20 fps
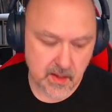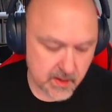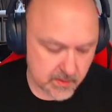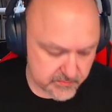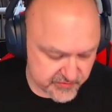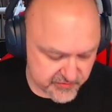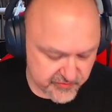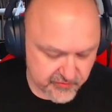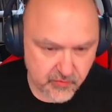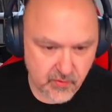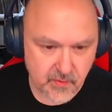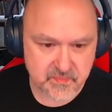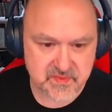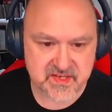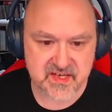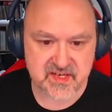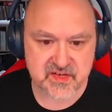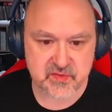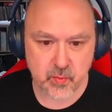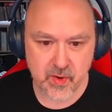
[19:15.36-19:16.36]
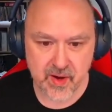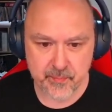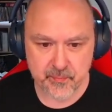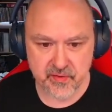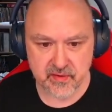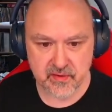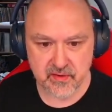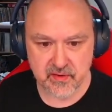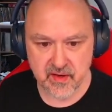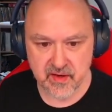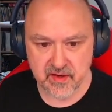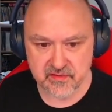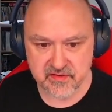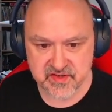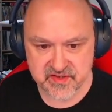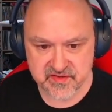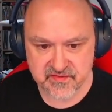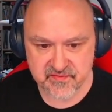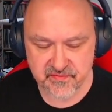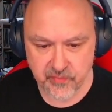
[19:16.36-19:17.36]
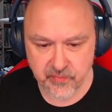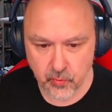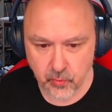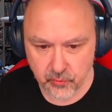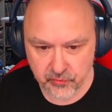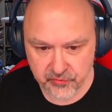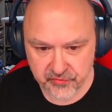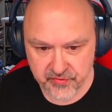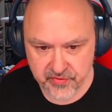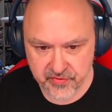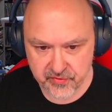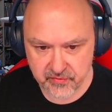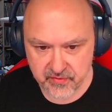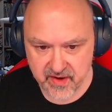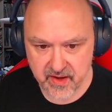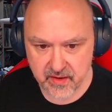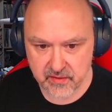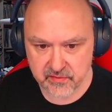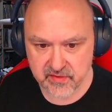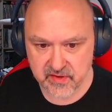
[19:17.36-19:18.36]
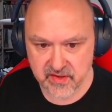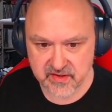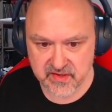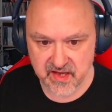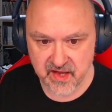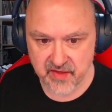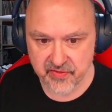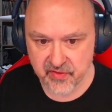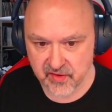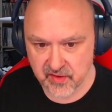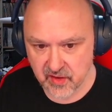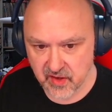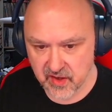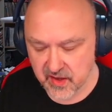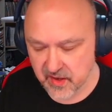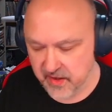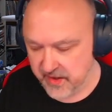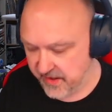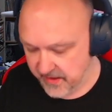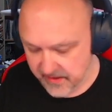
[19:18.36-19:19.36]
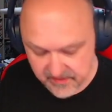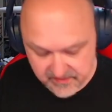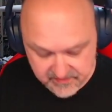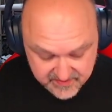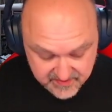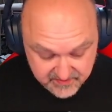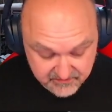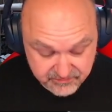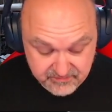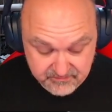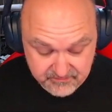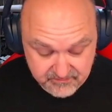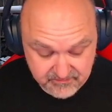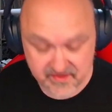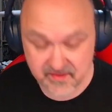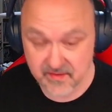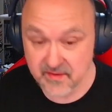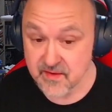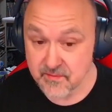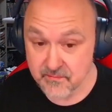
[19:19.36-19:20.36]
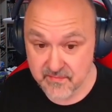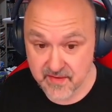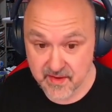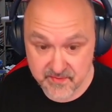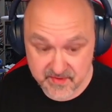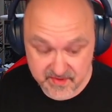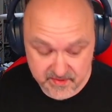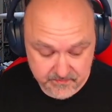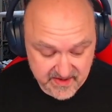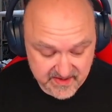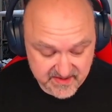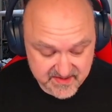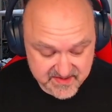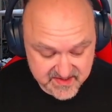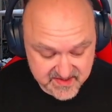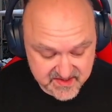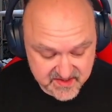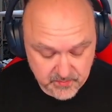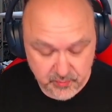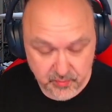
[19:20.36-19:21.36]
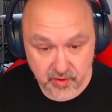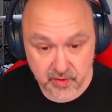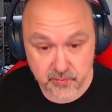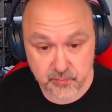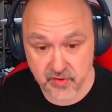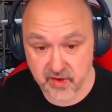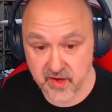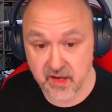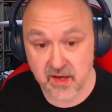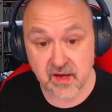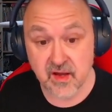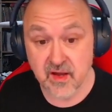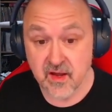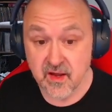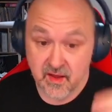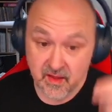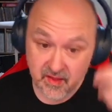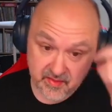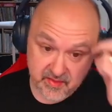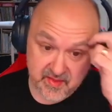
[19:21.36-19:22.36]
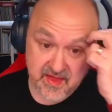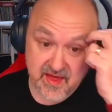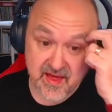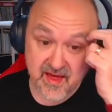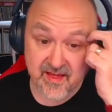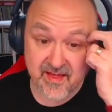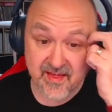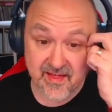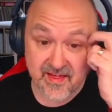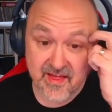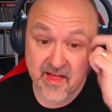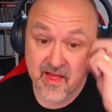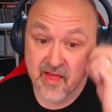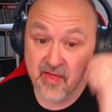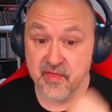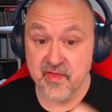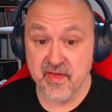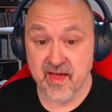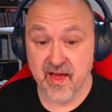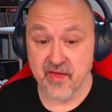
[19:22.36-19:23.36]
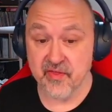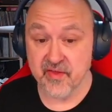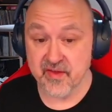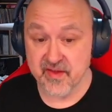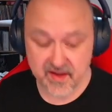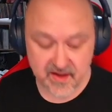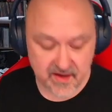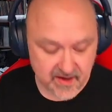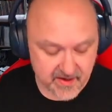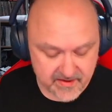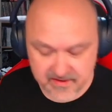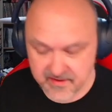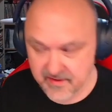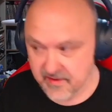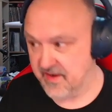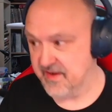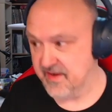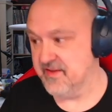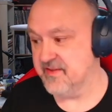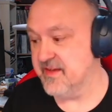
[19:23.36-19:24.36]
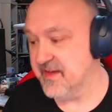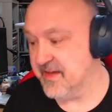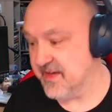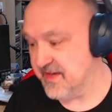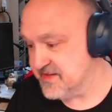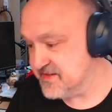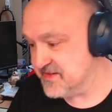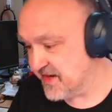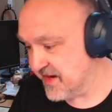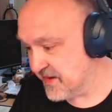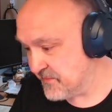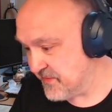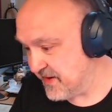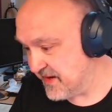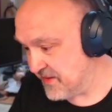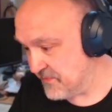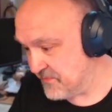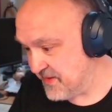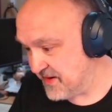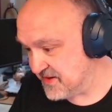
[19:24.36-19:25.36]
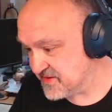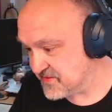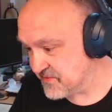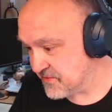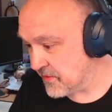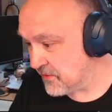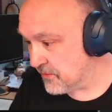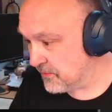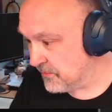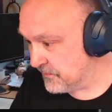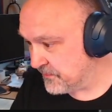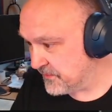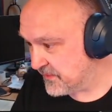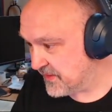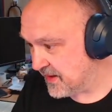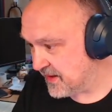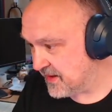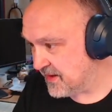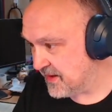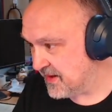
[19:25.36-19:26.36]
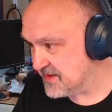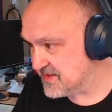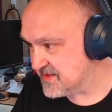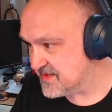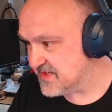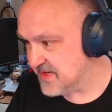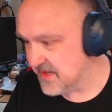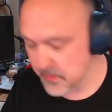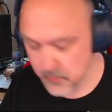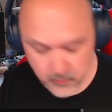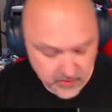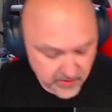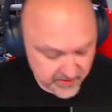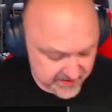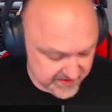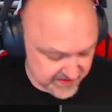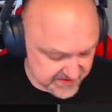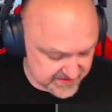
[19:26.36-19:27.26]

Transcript: Drops his weapon and just falls to the ground. And the other guy, maybe the menace is appropriate. The other guard, I think, is going to make a menace roll. And see what he